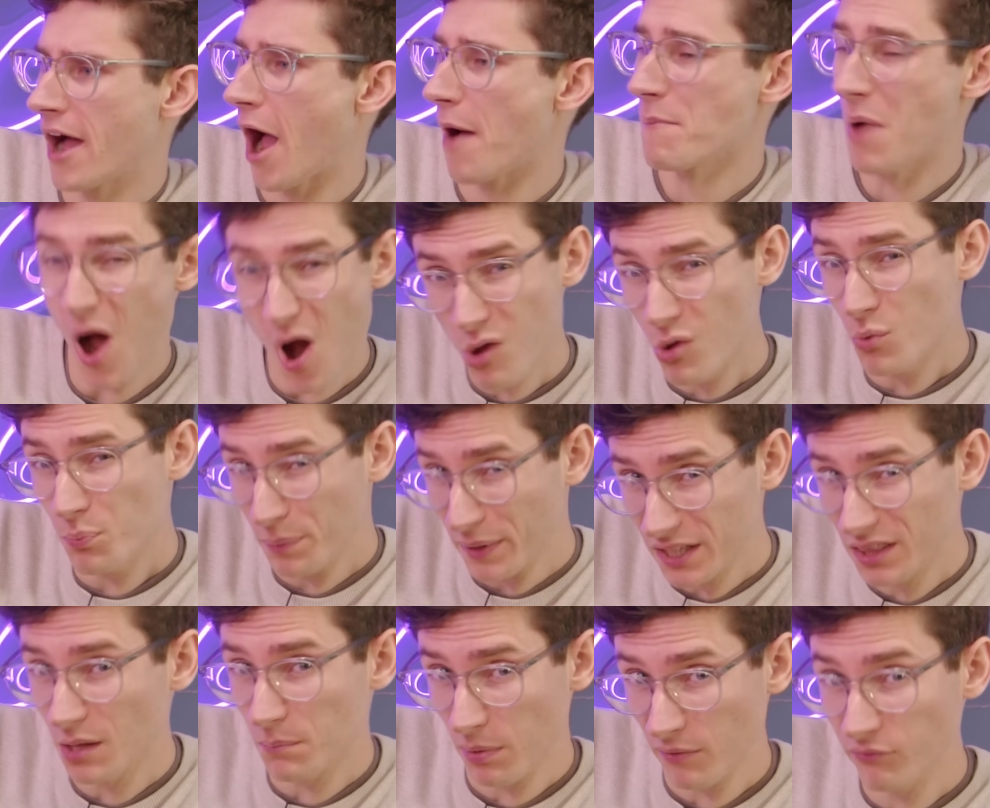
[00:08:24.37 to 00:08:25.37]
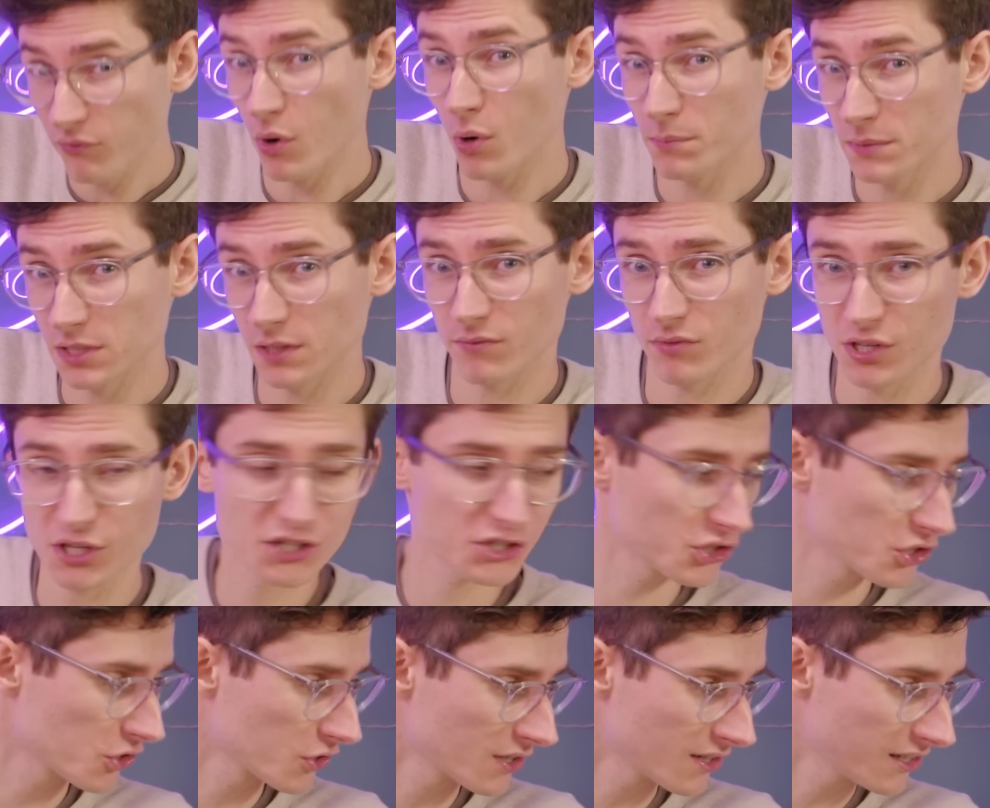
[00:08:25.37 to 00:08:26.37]
I'm hoping the performance of this
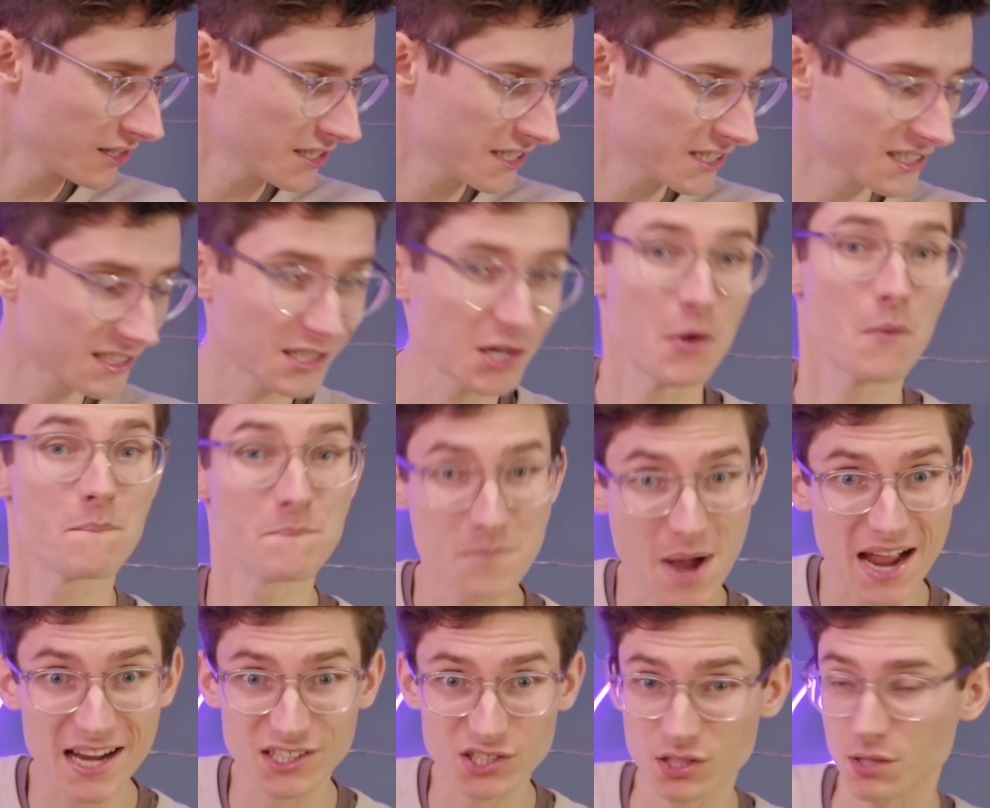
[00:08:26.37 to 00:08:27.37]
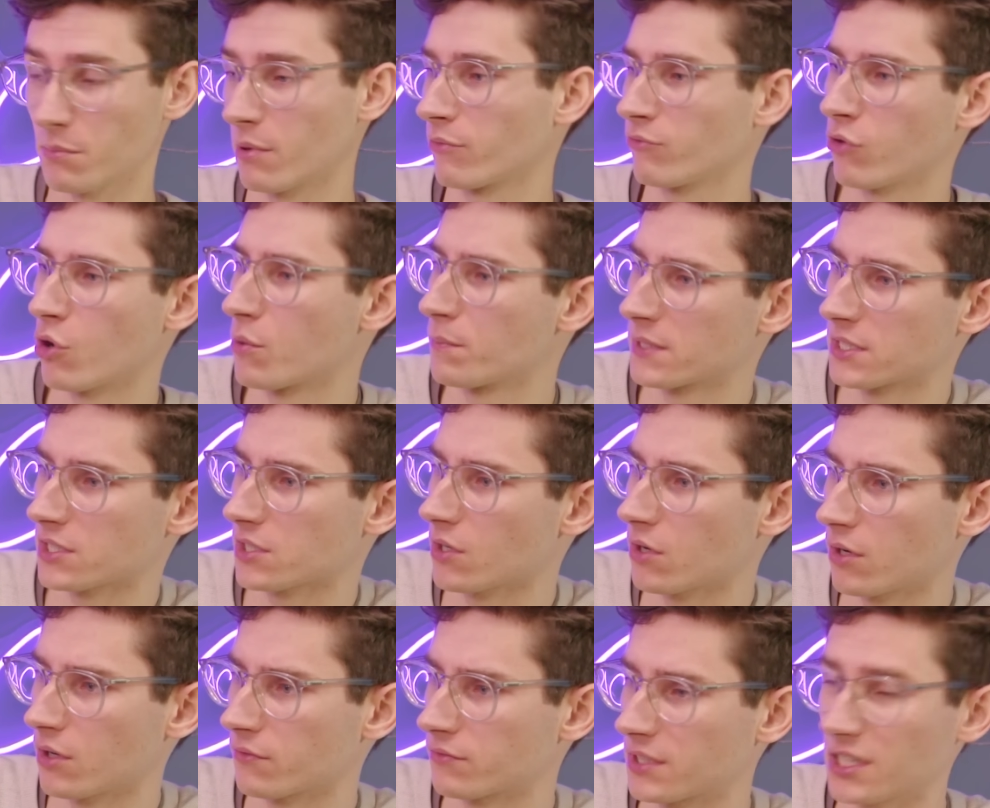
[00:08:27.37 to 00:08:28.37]
should at least match the performance
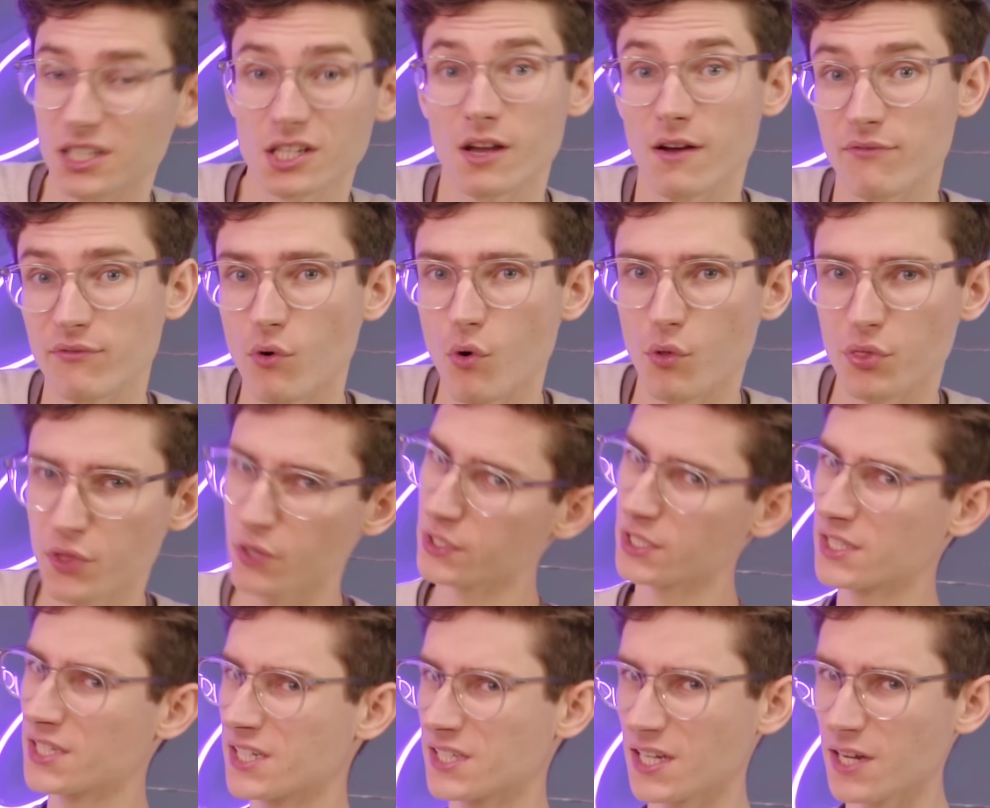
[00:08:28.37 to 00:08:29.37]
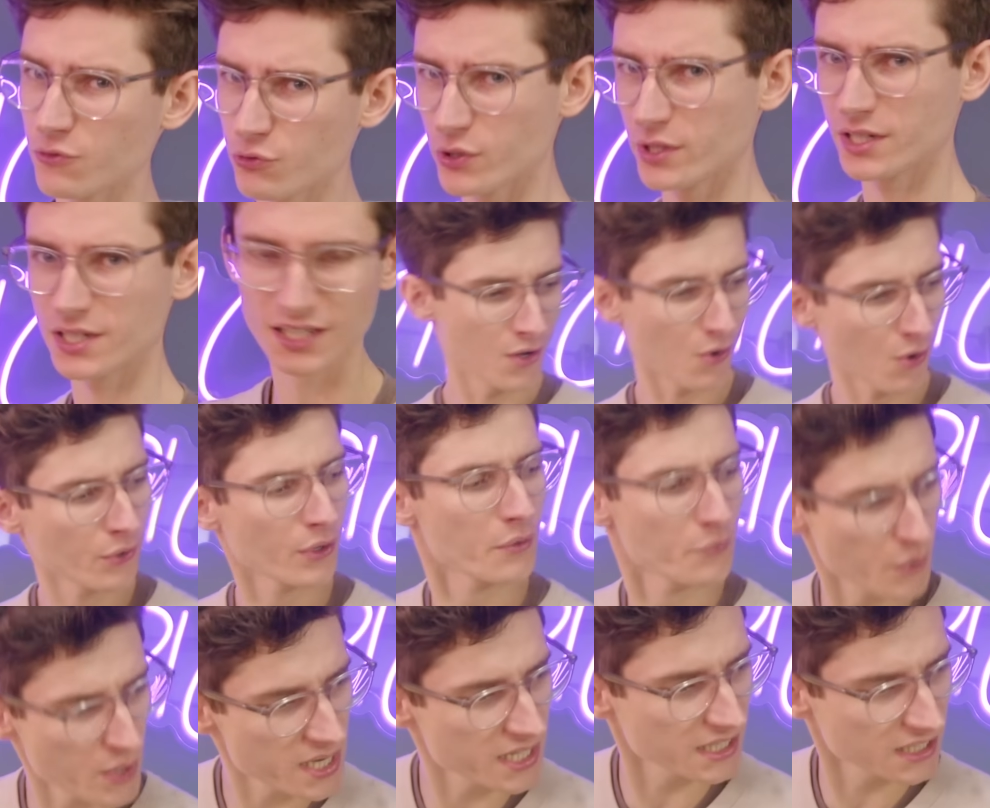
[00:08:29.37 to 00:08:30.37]
of DDR4 3600, or it
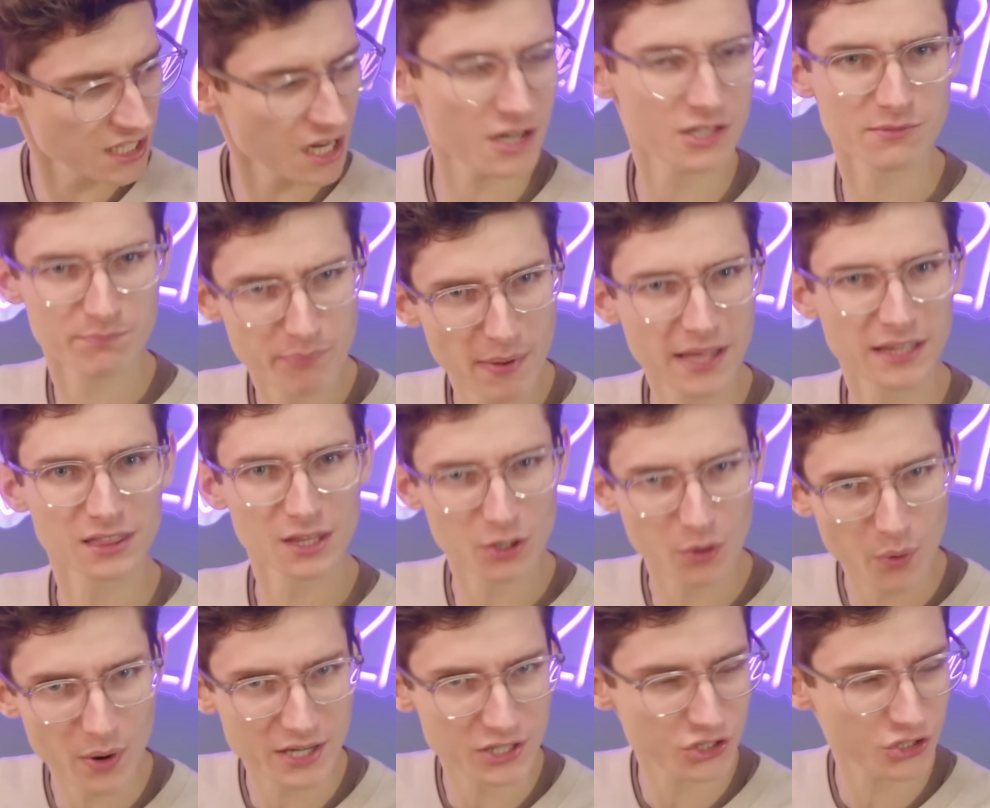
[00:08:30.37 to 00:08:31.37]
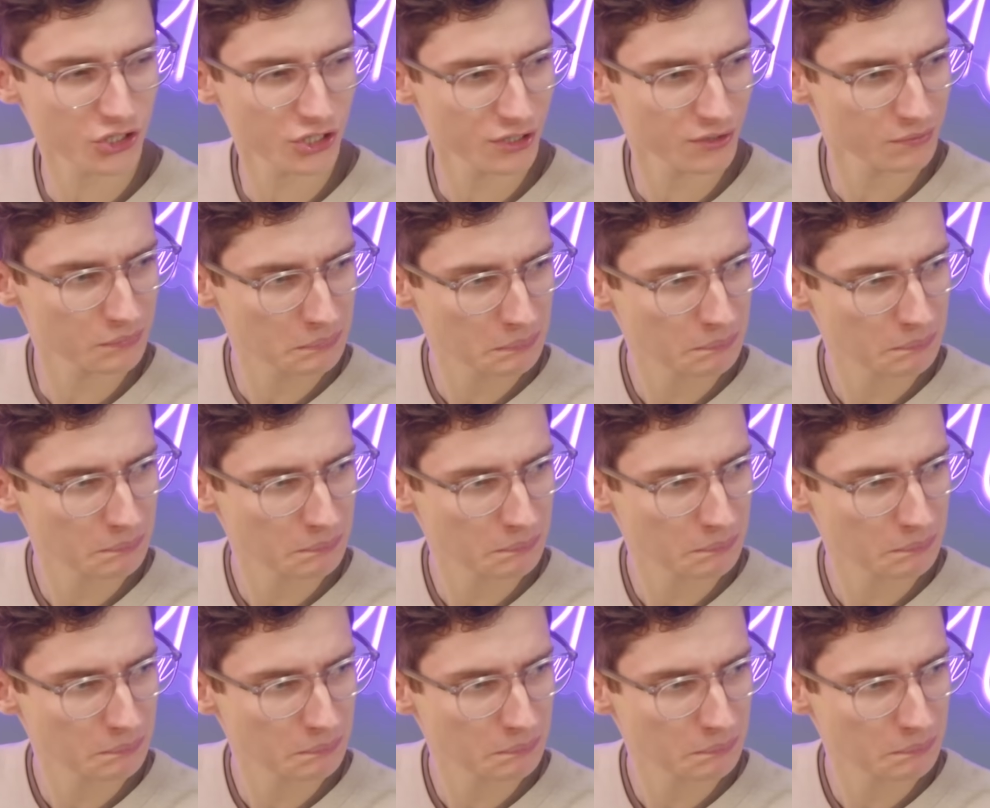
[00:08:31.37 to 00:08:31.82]
really does beg the question,